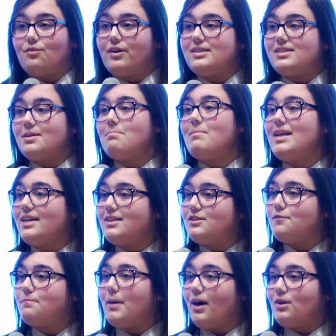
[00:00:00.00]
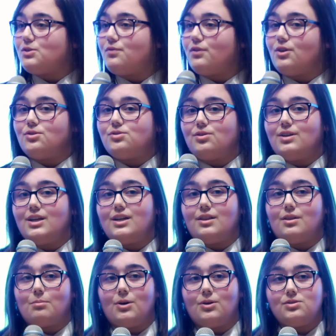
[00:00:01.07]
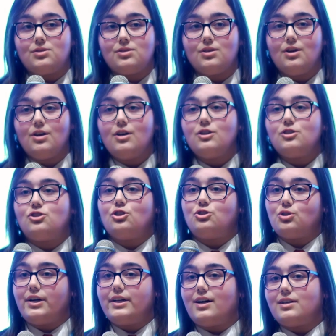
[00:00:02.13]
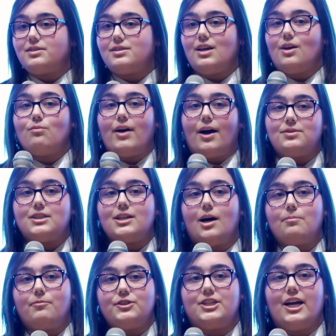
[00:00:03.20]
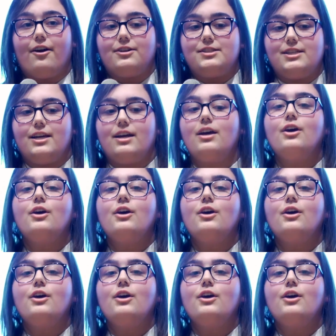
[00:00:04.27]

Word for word: of raising millions of pounds for those who need it the most. So join us in Rounding Up for Charity.